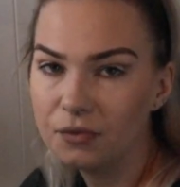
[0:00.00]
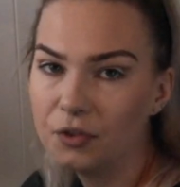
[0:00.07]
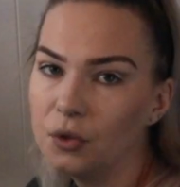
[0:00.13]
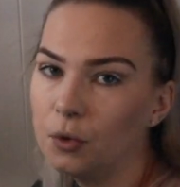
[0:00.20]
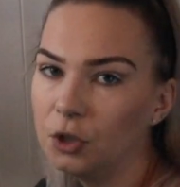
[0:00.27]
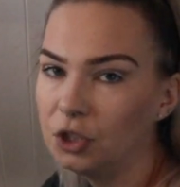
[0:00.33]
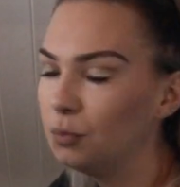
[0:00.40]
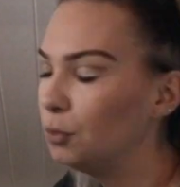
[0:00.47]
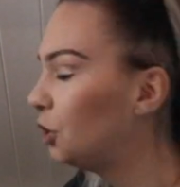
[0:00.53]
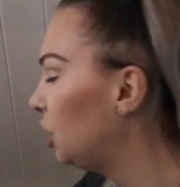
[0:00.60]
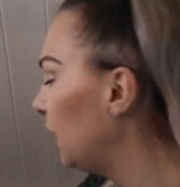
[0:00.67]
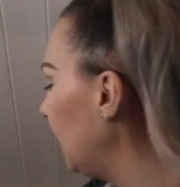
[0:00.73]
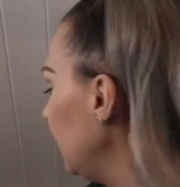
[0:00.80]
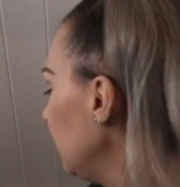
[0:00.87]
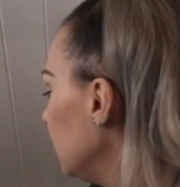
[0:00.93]
for the washing
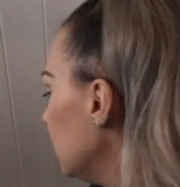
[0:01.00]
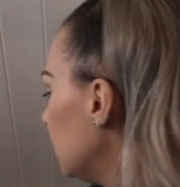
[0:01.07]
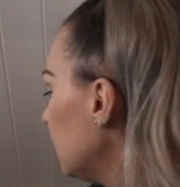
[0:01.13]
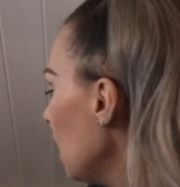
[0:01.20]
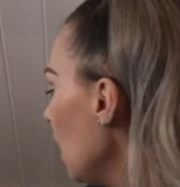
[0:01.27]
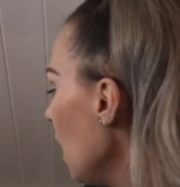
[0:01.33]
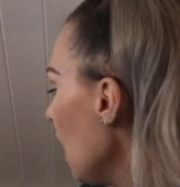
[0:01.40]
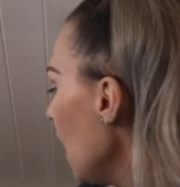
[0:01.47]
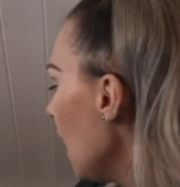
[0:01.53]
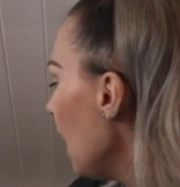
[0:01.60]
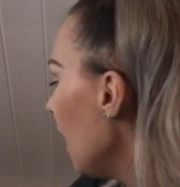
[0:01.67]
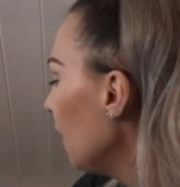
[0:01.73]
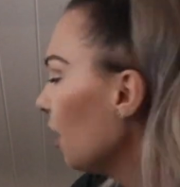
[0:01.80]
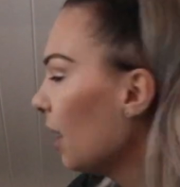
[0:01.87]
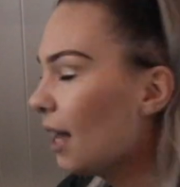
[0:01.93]
machines,
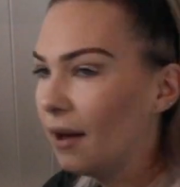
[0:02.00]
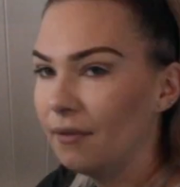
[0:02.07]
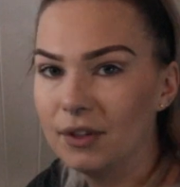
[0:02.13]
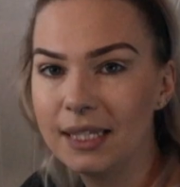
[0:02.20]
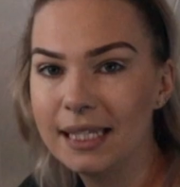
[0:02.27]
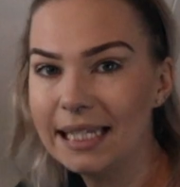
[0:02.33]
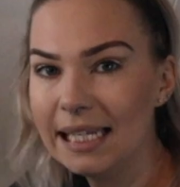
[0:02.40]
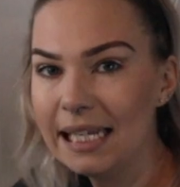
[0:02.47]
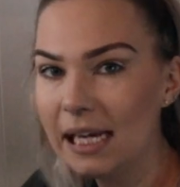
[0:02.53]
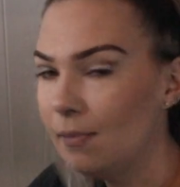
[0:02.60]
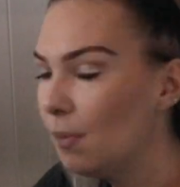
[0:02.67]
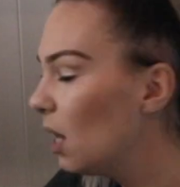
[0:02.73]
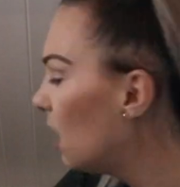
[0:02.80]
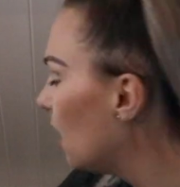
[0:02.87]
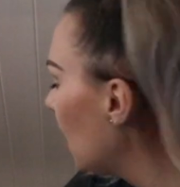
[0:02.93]
and I have a
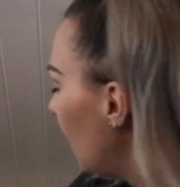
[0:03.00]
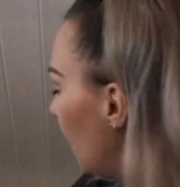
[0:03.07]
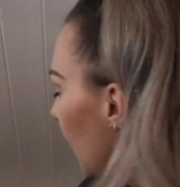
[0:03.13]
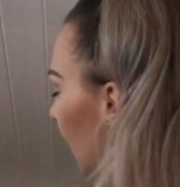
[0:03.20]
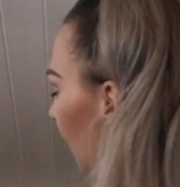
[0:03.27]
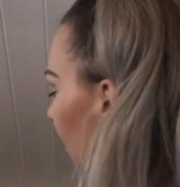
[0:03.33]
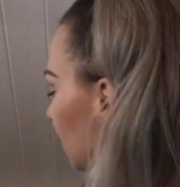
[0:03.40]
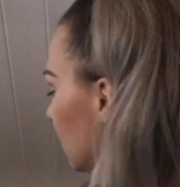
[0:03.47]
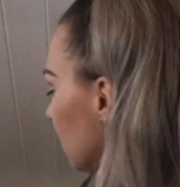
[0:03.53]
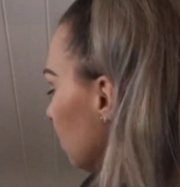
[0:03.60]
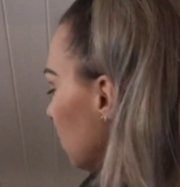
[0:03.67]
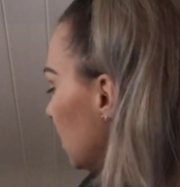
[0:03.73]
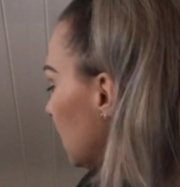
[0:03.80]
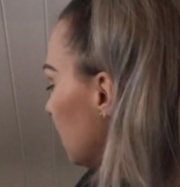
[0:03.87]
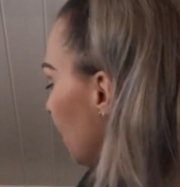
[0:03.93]
steamer, and I have
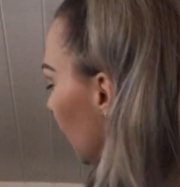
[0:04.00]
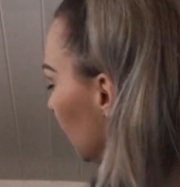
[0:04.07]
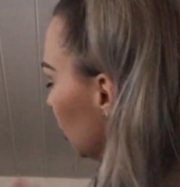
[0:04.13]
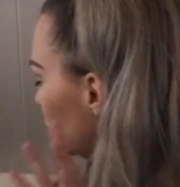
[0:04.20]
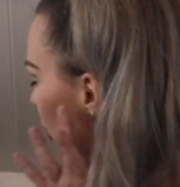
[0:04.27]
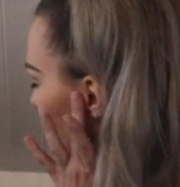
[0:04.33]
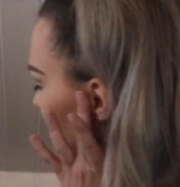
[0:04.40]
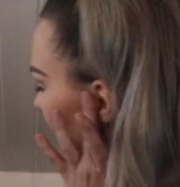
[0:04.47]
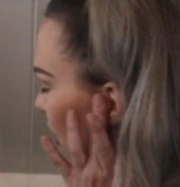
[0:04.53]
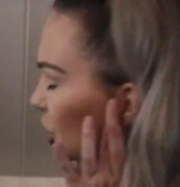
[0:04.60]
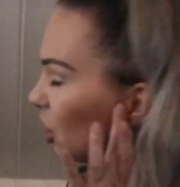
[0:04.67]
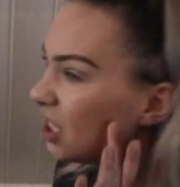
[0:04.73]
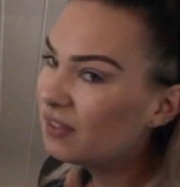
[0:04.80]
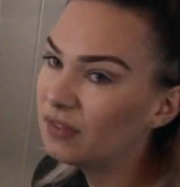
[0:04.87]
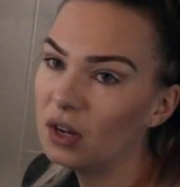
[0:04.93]
some sponges
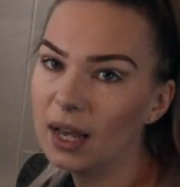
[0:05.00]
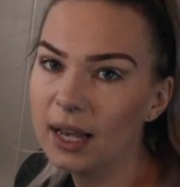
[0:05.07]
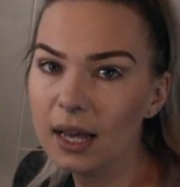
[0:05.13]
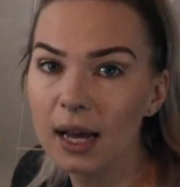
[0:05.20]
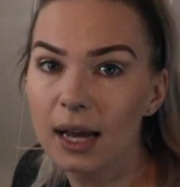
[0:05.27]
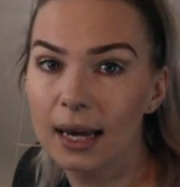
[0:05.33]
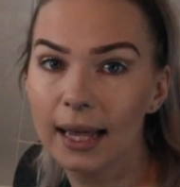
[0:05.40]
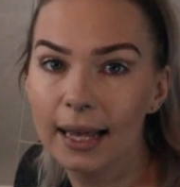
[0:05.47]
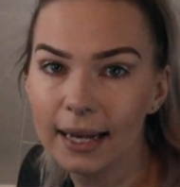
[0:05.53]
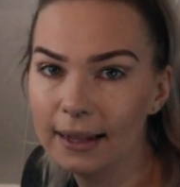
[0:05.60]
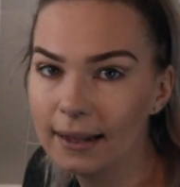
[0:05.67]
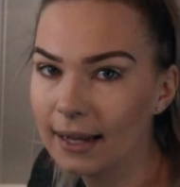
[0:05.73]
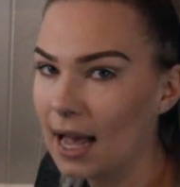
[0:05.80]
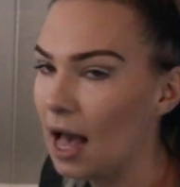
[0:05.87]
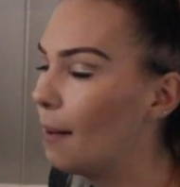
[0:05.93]
just for like cleaning
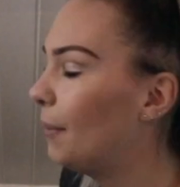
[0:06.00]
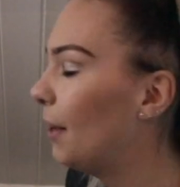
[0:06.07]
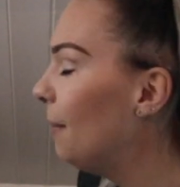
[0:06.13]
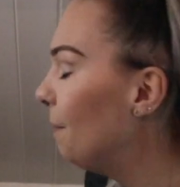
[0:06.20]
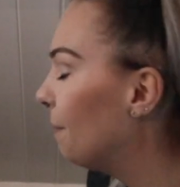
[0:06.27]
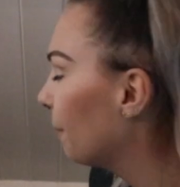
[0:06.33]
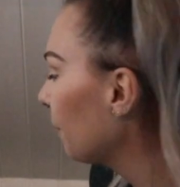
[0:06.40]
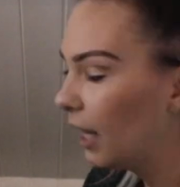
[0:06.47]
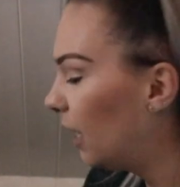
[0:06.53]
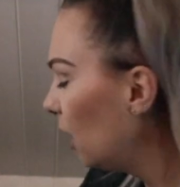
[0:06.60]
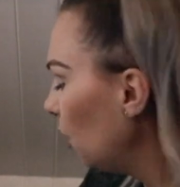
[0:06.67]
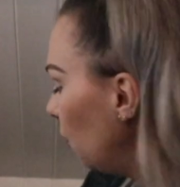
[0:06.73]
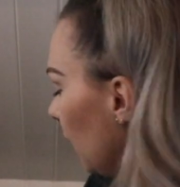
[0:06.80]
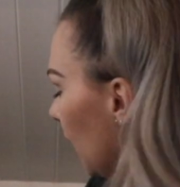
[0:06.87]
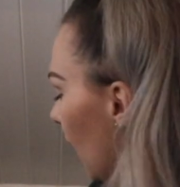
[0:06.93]
the cabin.
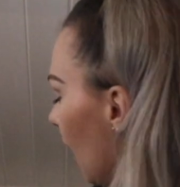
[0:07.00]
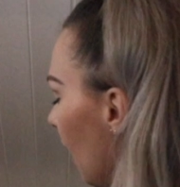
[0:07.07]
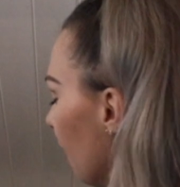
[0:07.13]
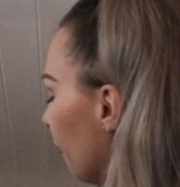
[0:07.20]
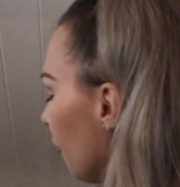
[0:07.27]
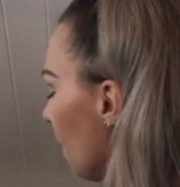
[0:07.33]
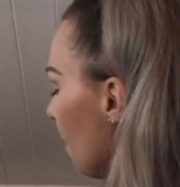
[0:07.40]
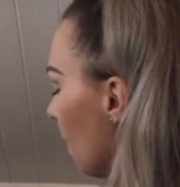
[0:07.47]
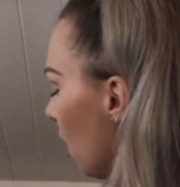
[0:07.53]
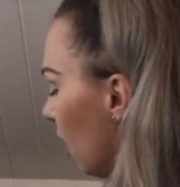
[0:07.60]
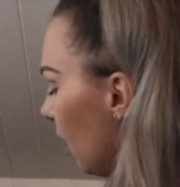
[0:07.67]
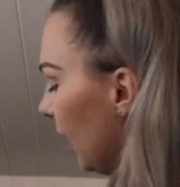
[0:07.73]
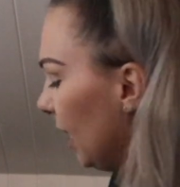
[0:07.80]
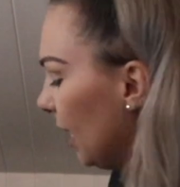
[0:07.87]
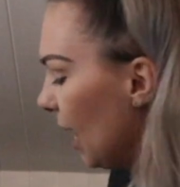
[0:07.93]
Here we have
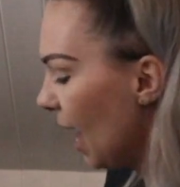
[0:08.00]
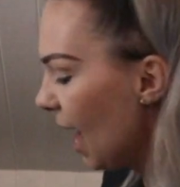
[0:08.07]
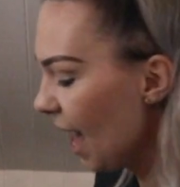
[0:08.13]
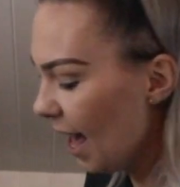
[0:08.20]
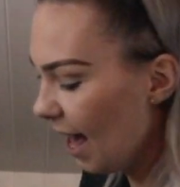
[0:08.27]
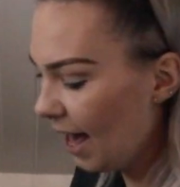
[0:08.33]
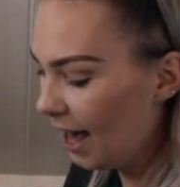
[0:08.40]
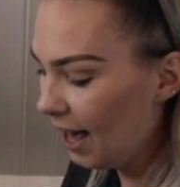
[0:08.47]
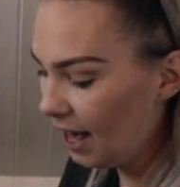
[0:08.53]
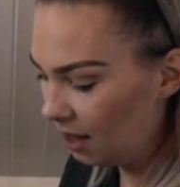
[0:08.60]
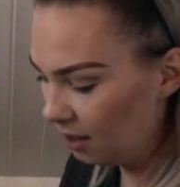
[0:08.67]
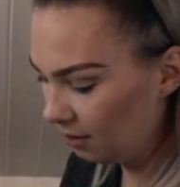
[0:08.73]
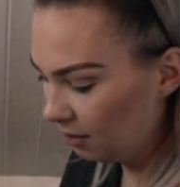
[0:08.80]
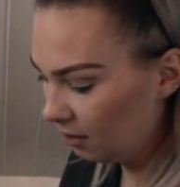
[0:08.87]
my hair